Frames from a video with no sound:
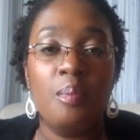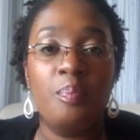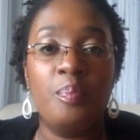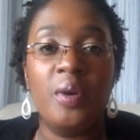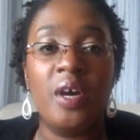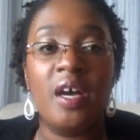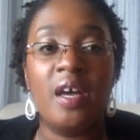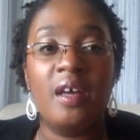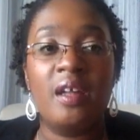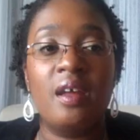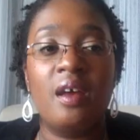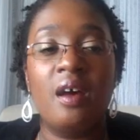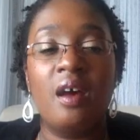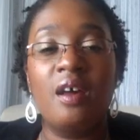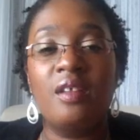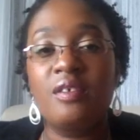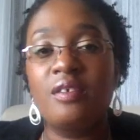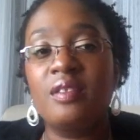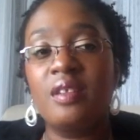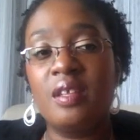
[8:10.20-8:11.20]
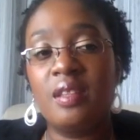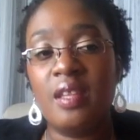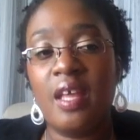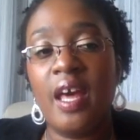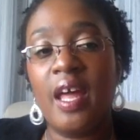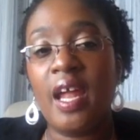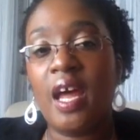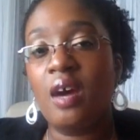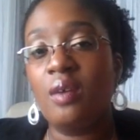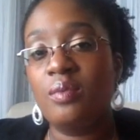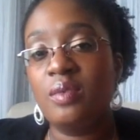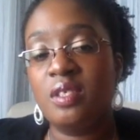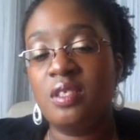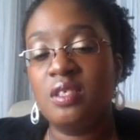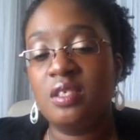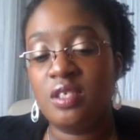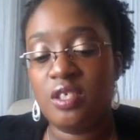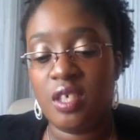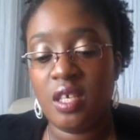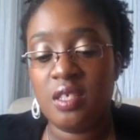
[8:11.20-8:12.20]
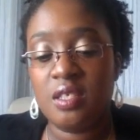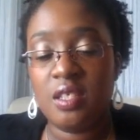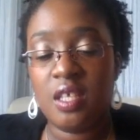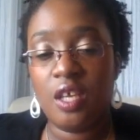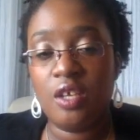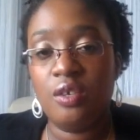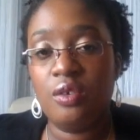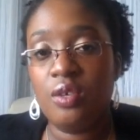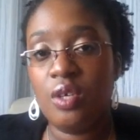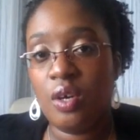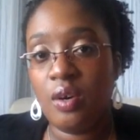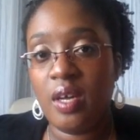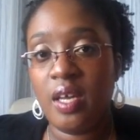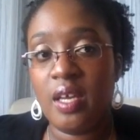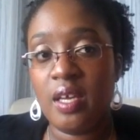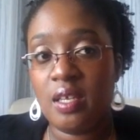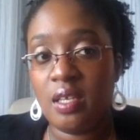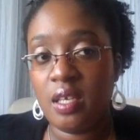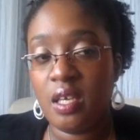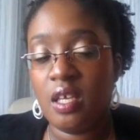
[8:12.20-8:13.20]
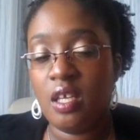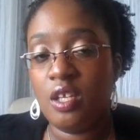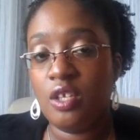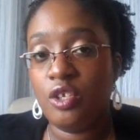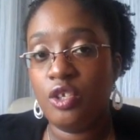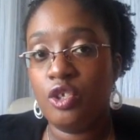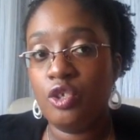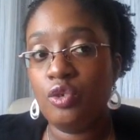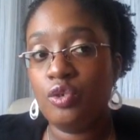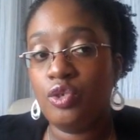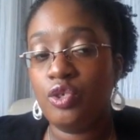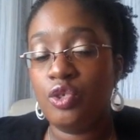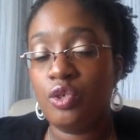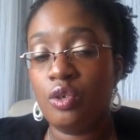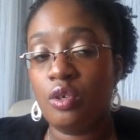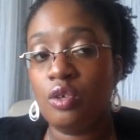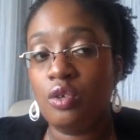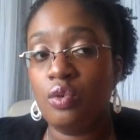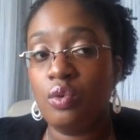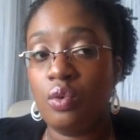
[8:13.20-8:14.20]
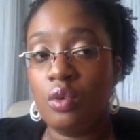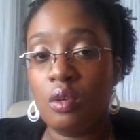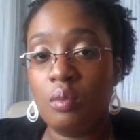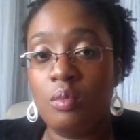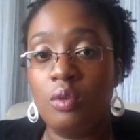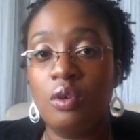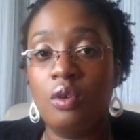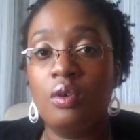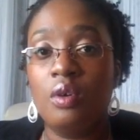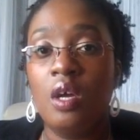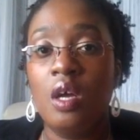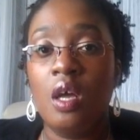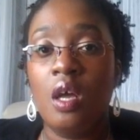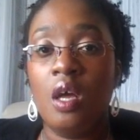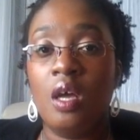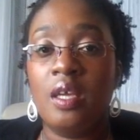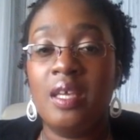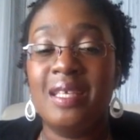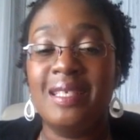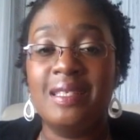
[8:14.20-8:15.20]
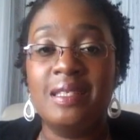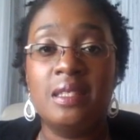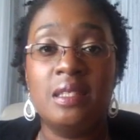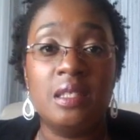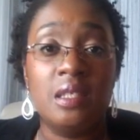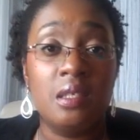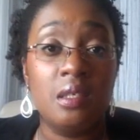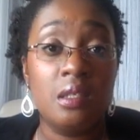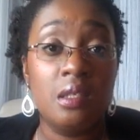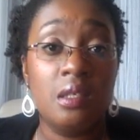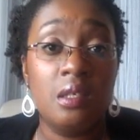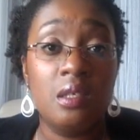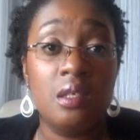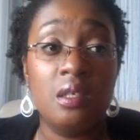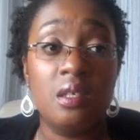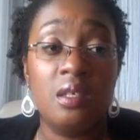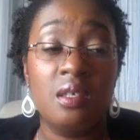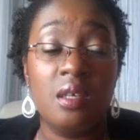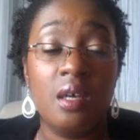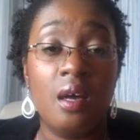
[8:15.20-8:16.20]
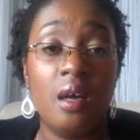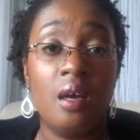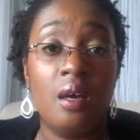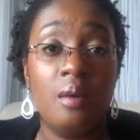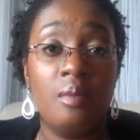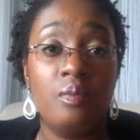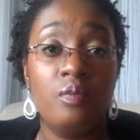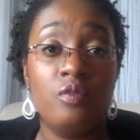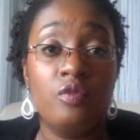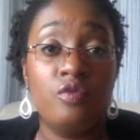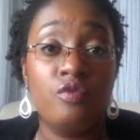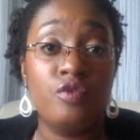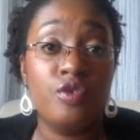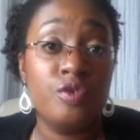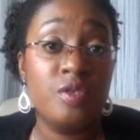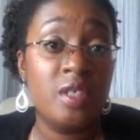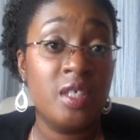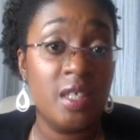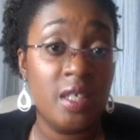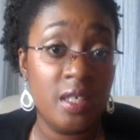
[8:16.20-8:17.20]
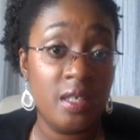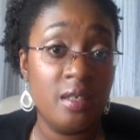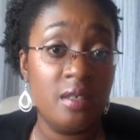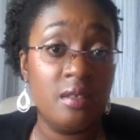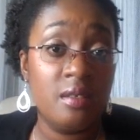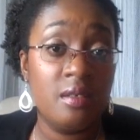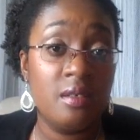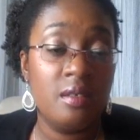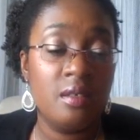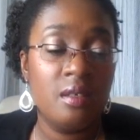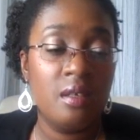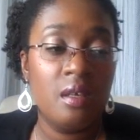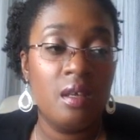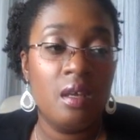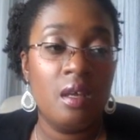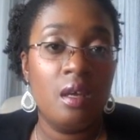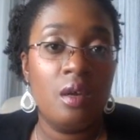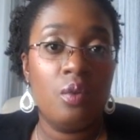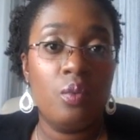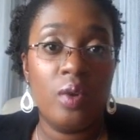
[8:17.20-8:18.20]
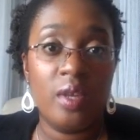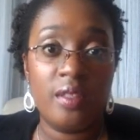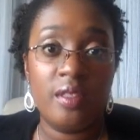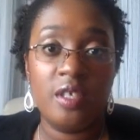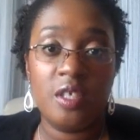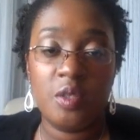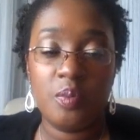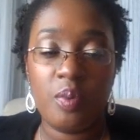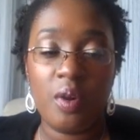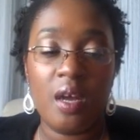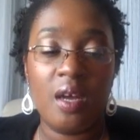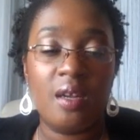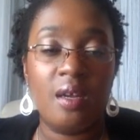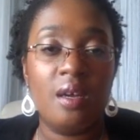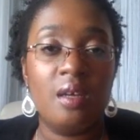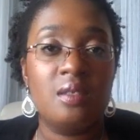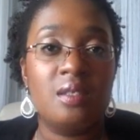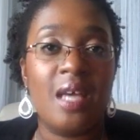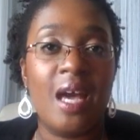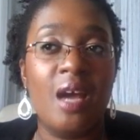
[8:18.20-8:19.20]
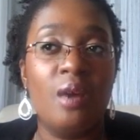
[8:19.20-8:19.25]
But other than that, I would suggest that you go ahead and use your normal concealing routine with this product.